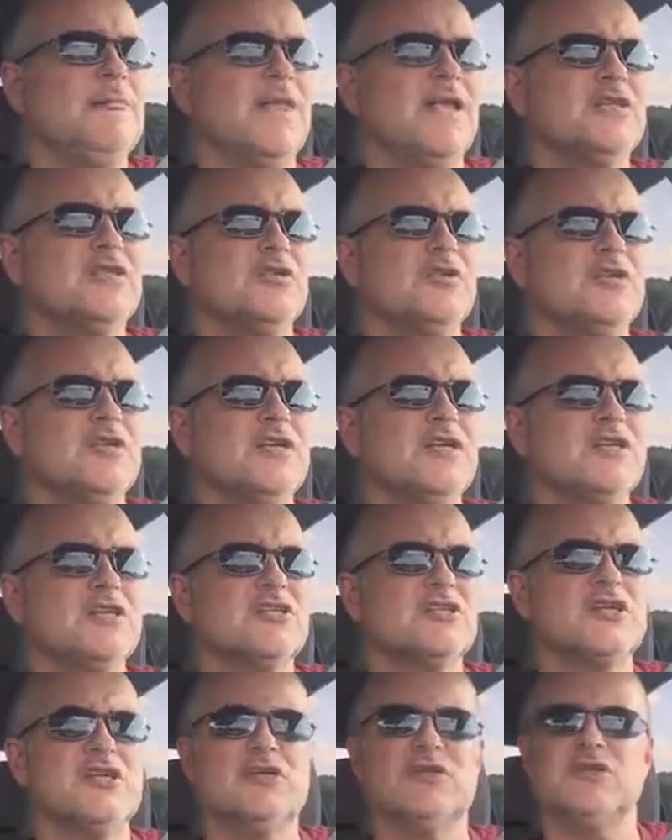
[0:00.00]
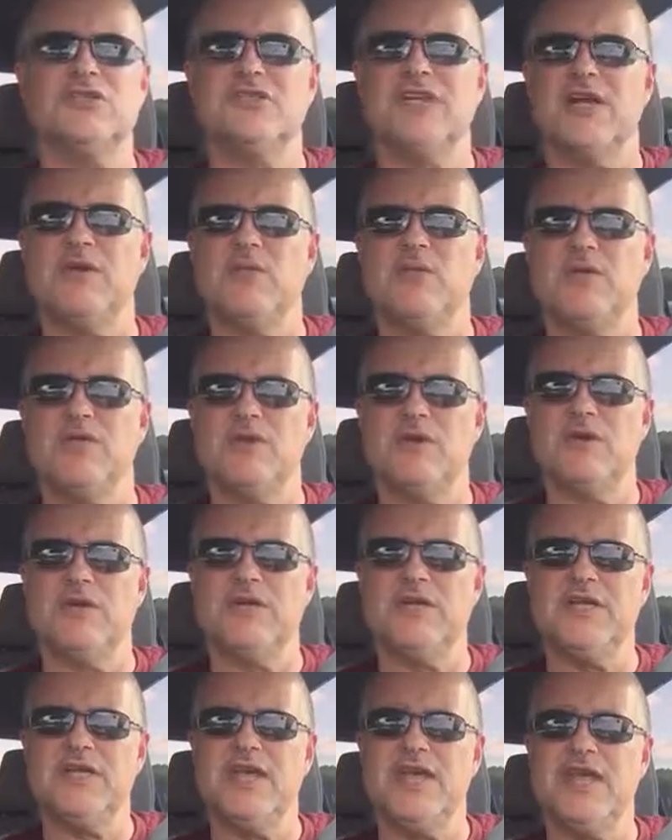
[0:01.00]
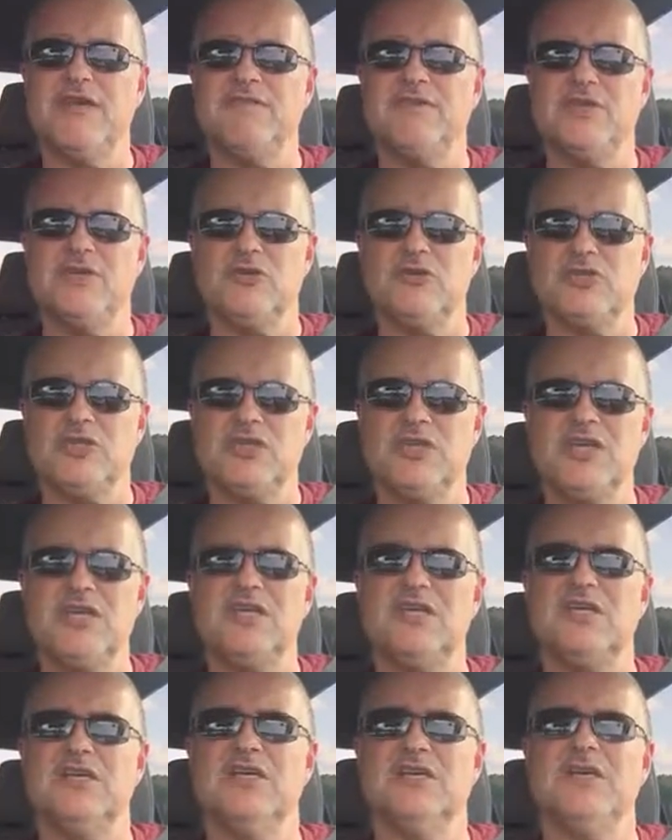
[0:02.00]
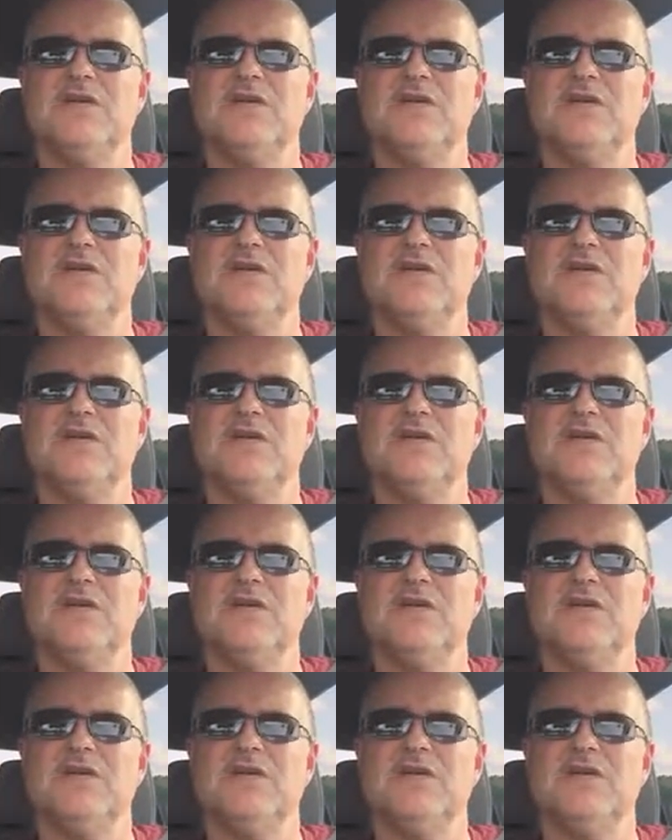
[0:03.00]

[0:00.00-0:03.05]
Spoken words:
And so the thing to consider is that when you already have, and here's the key,